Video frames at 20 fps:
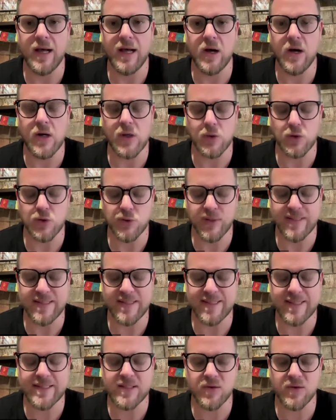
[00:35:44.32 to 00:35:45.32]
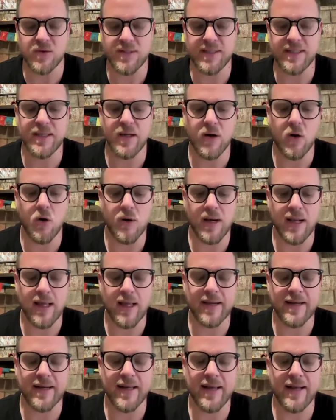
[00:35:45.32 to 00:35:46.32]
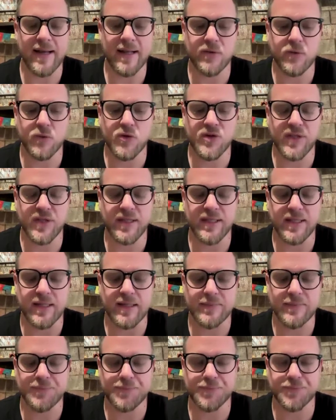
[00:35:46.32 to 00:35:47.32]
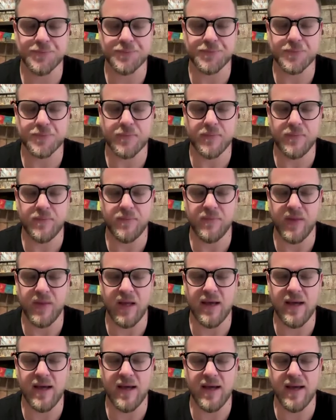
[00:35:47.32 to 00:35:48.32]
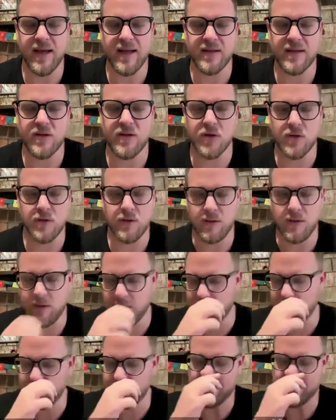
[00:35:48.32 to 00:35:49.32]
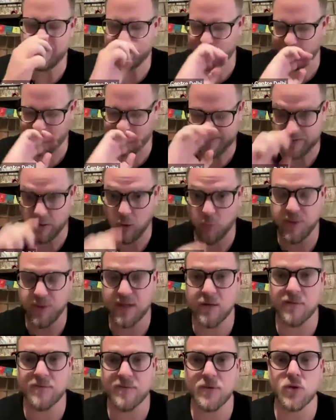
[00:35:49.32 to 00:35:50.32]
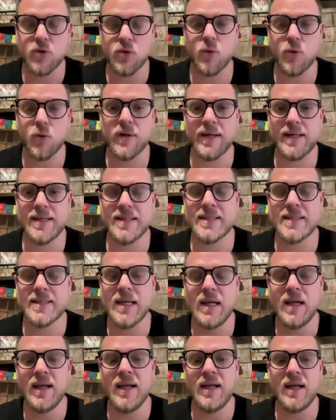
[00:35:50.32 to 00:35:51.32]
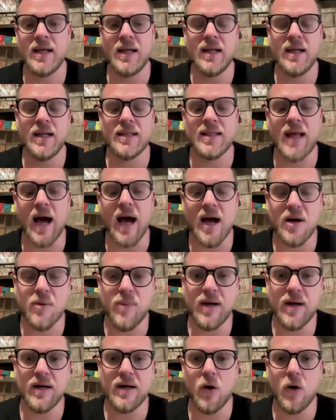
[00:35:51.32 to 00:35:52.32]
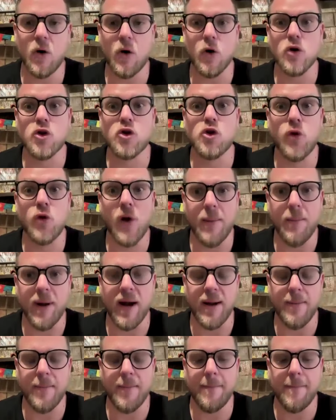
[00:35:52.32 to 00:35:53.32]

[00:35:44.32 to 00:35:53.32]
also at 6:30 online and at Tushita. And the topic of the talk is Dharma or drama.